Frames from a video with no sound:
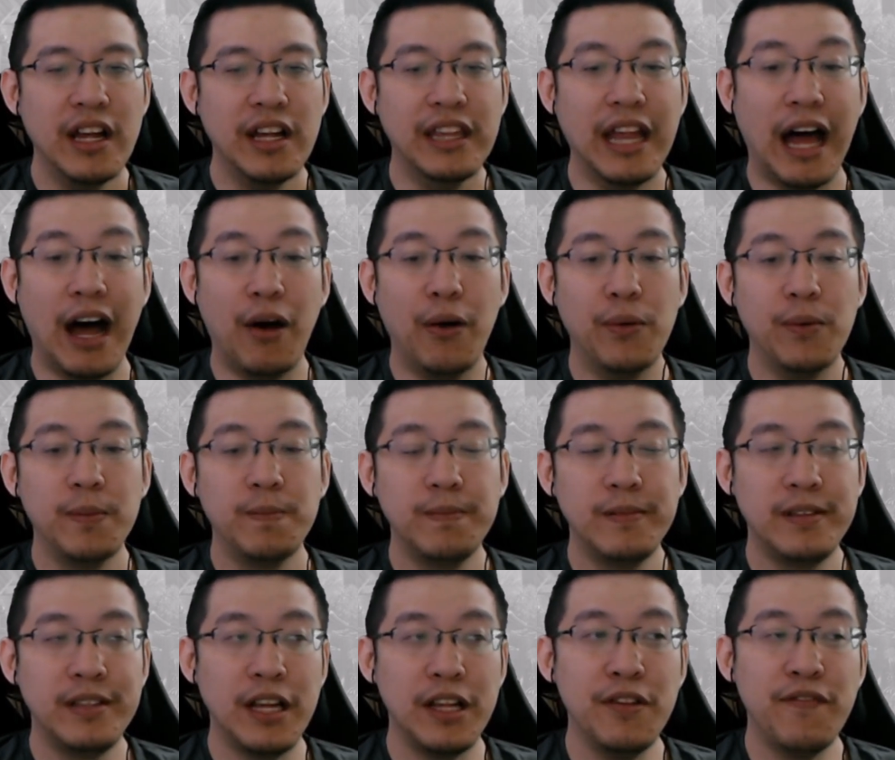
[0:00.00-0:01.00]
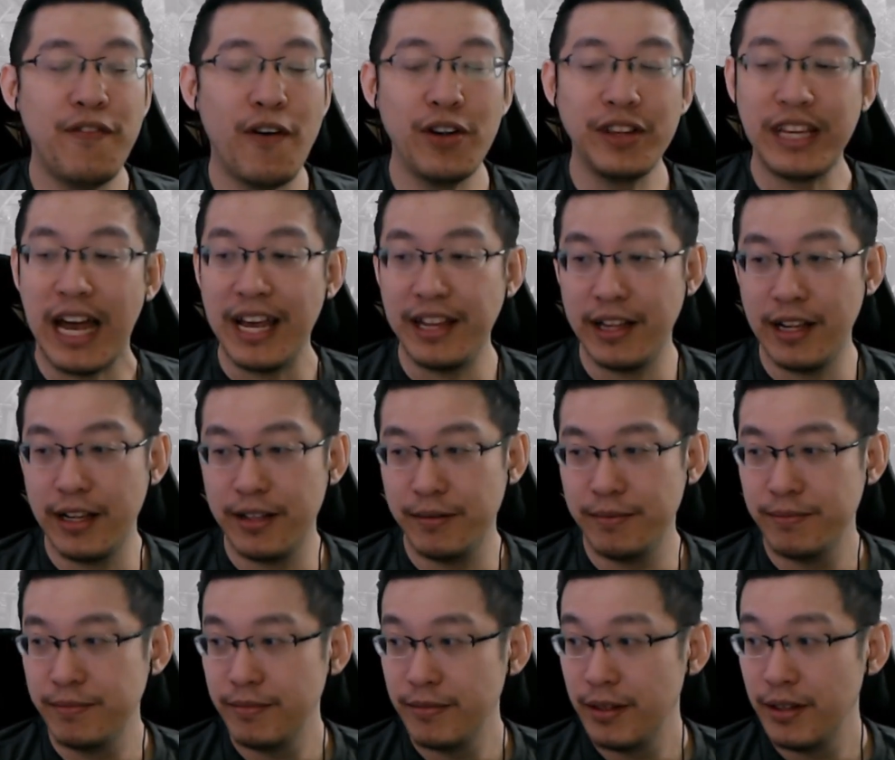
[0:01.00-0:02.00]
Now, turn 4 Titan,
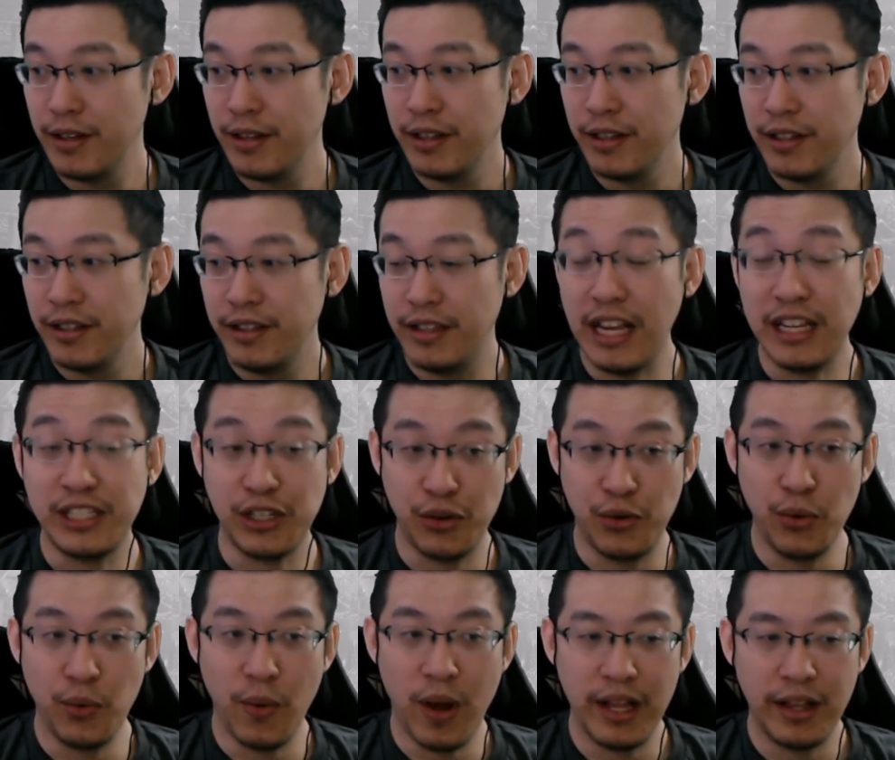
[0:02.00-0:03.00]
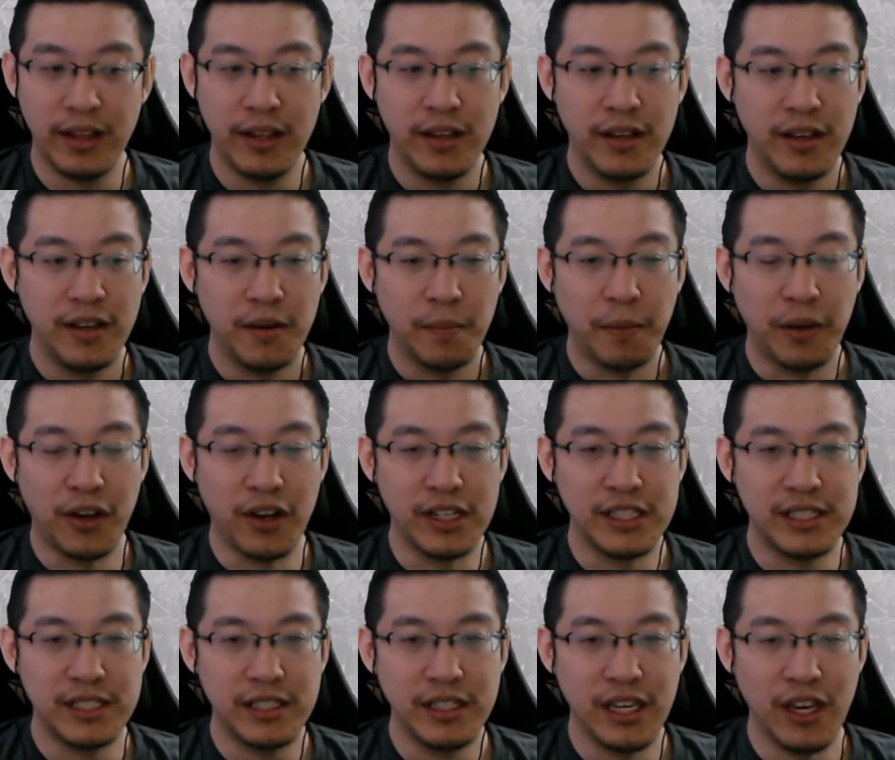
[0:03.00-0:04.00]
that's a good one.
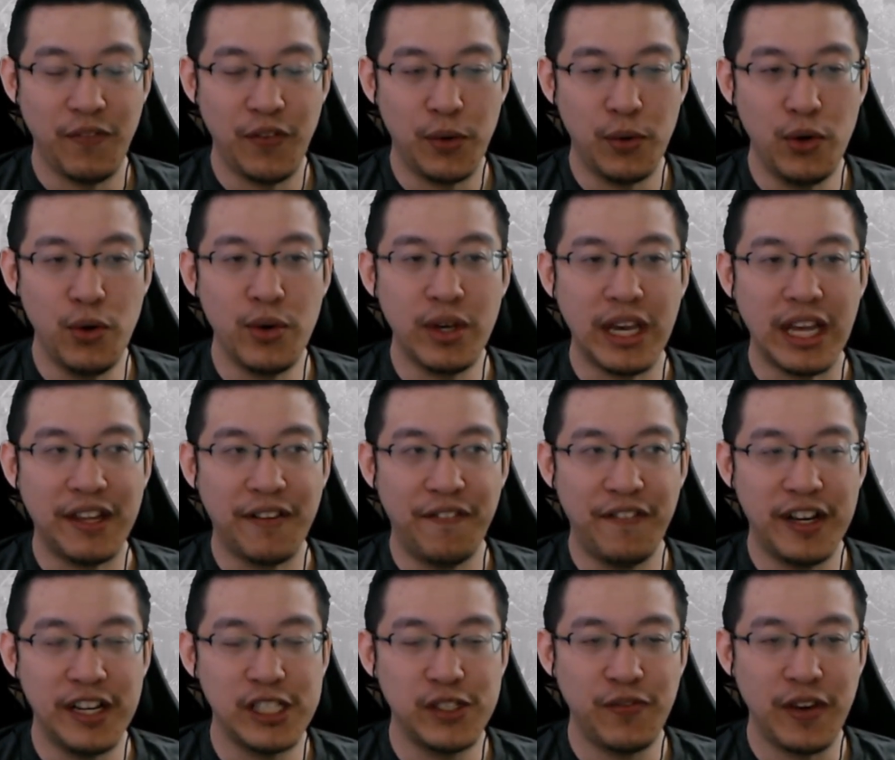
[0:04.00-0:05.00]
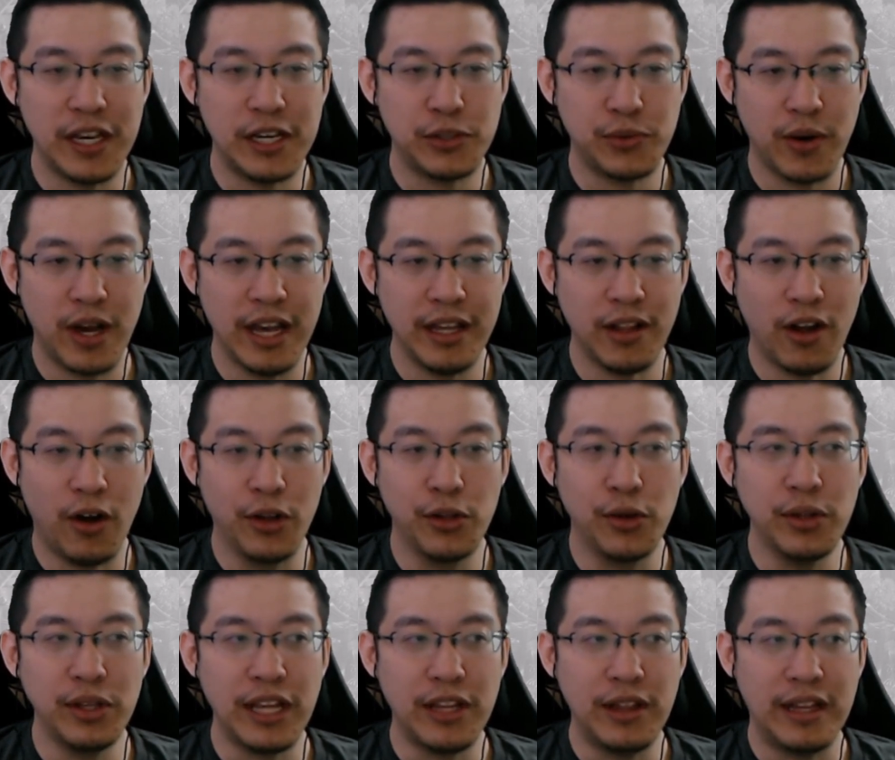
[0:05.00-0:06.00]
Because if you look at the first phase, right, although
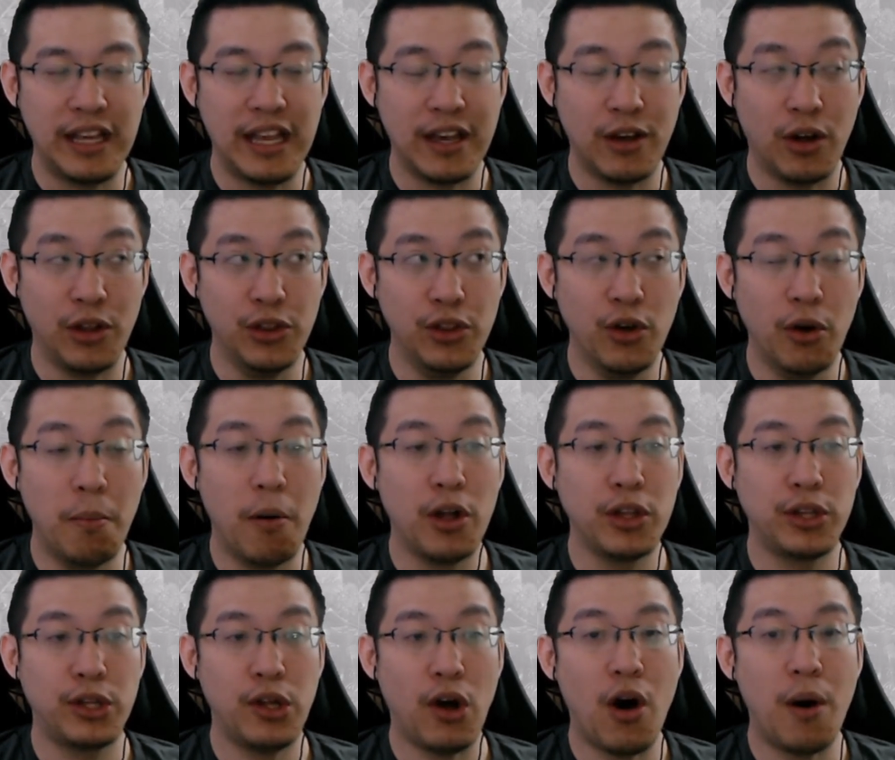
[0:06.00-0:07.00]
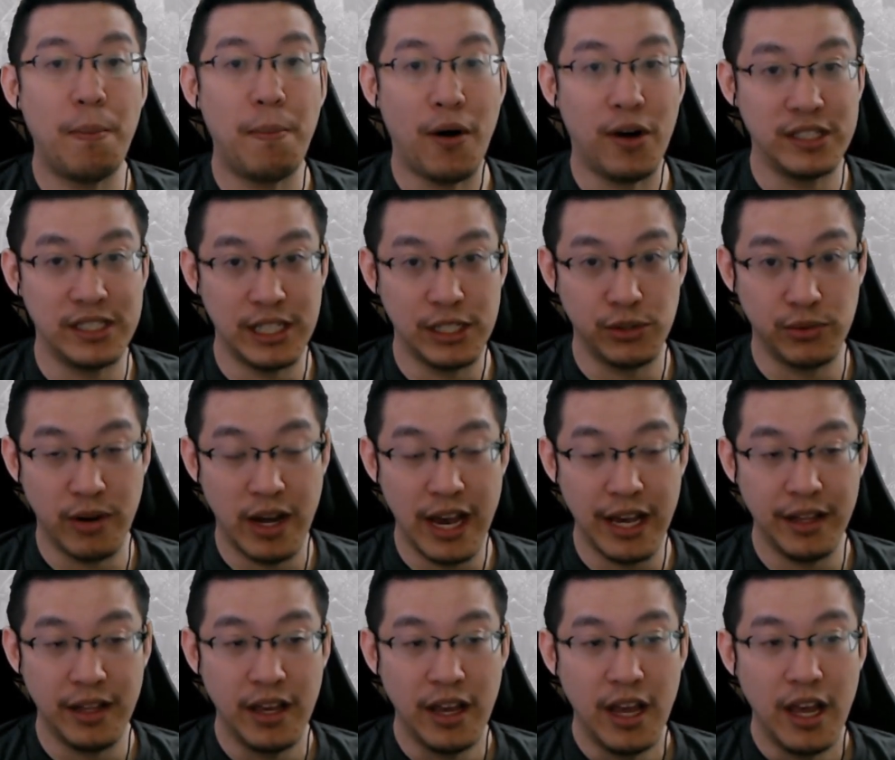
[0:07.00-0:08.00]
they got no more door bosses,
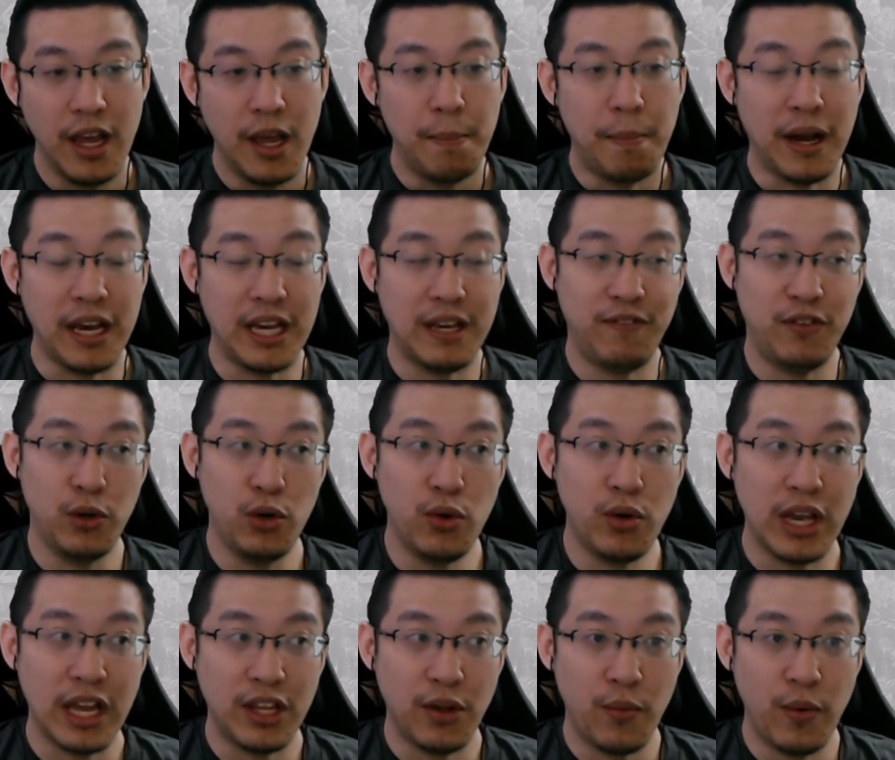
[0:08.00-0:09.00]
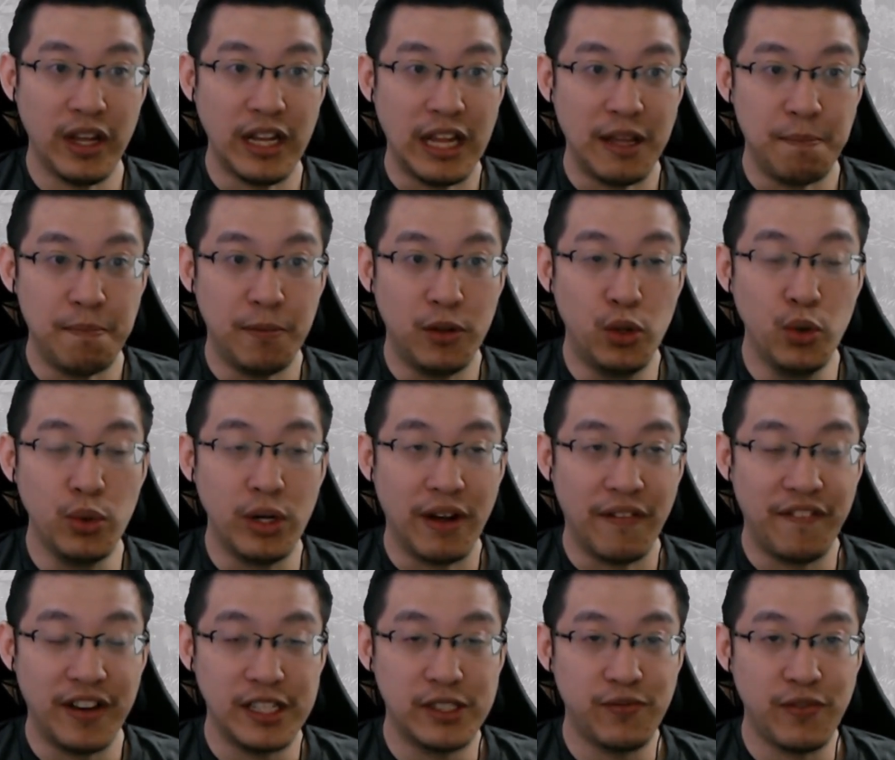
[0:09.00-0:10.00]
right, but if you look at the way they do the
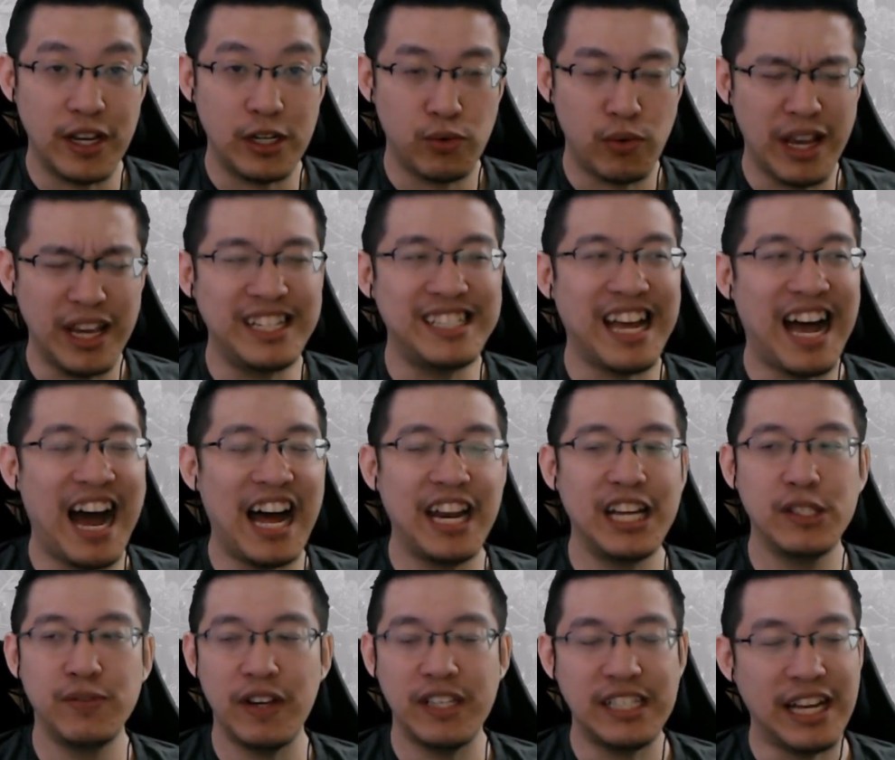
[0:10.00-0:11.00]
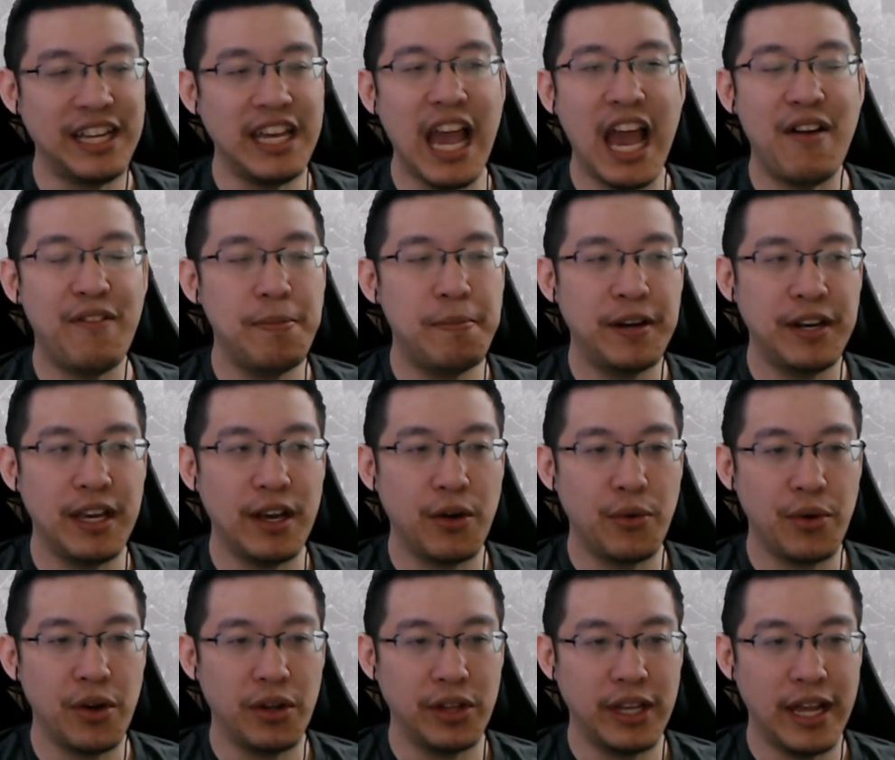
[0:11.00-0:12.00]
first phase, right, it's the hardest phase. I think everybody
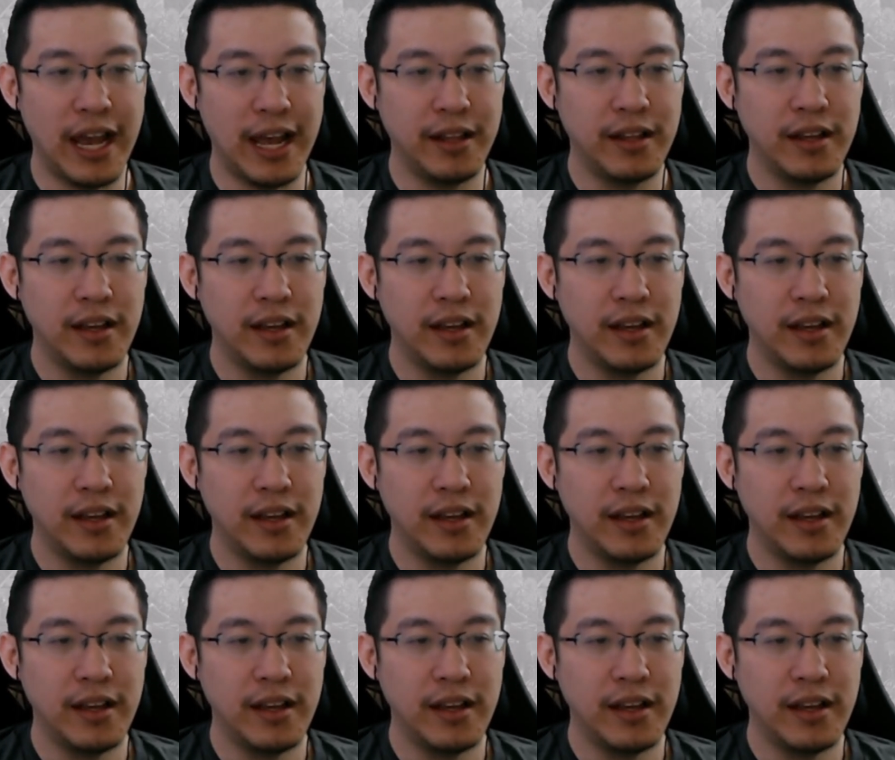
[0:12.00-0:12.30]
agree on that.